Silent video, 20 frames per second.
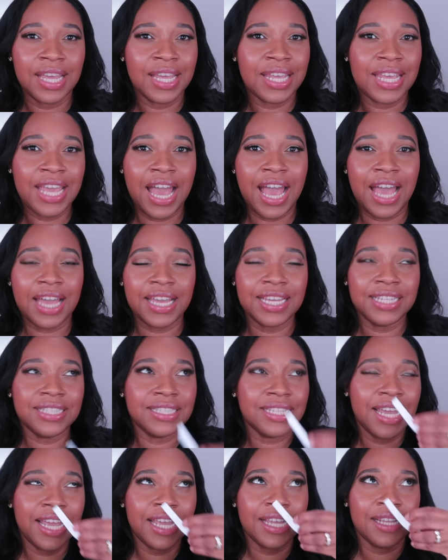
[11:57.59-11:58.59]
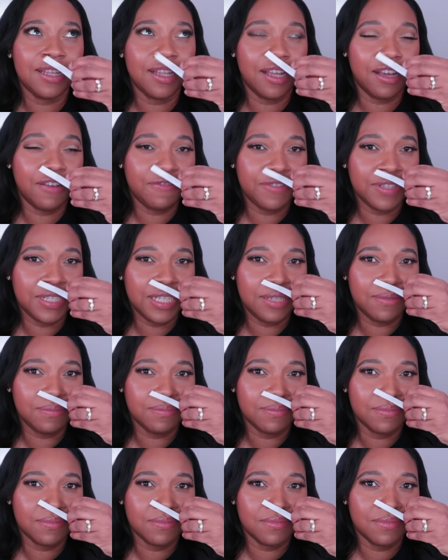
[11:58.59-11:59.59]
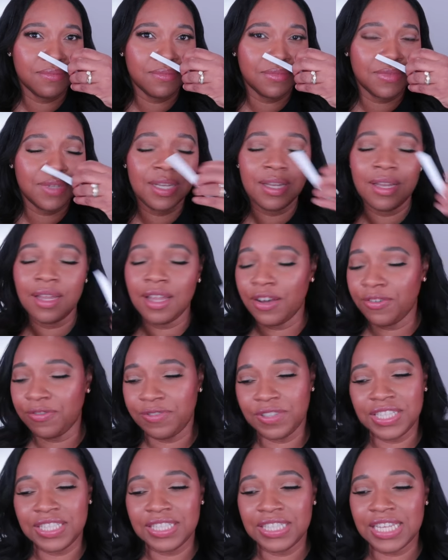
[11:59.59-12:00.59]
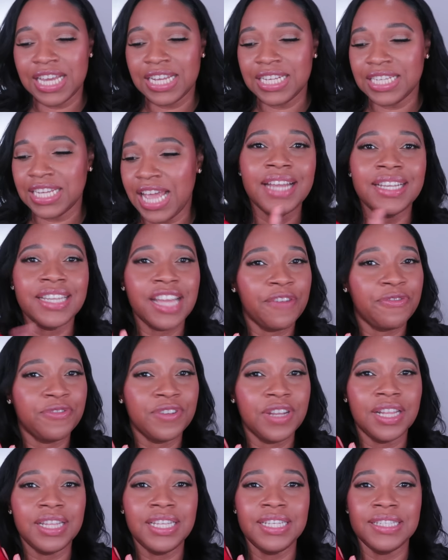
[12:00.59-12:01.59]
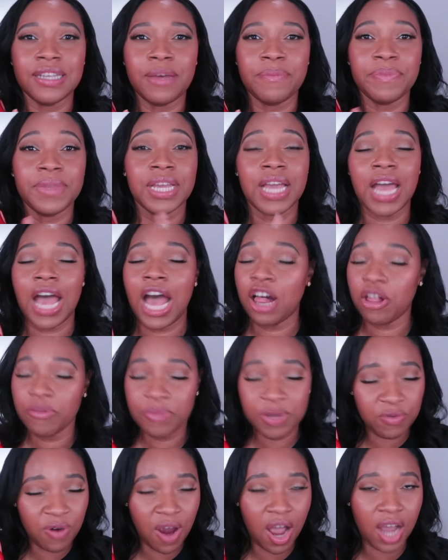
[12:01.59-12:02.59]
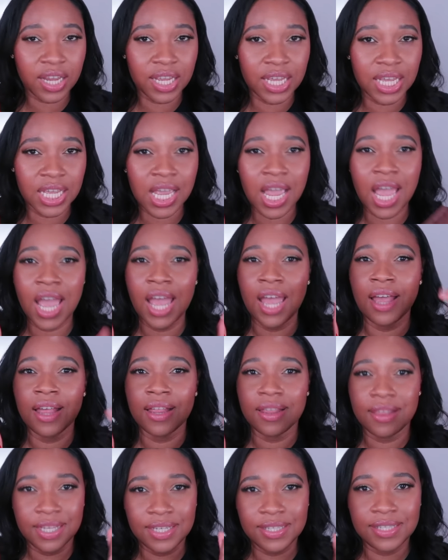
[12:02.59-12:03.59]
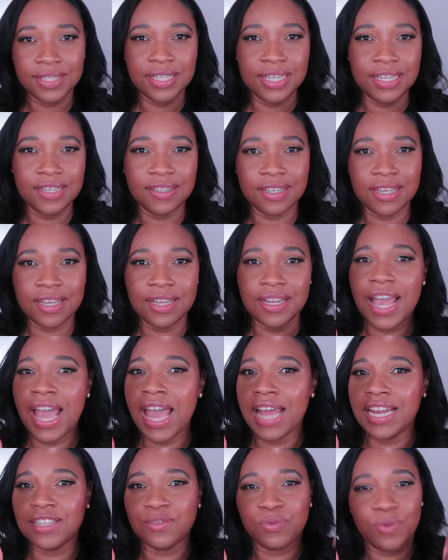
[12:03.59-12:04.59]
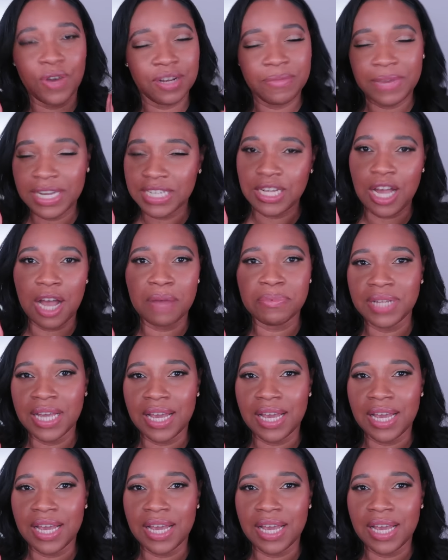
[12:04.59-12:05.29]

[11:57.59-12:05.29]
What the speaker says: yeah, it's a lovely, lovely scent. And definitely something I'll be rocking this season. And it's one of my top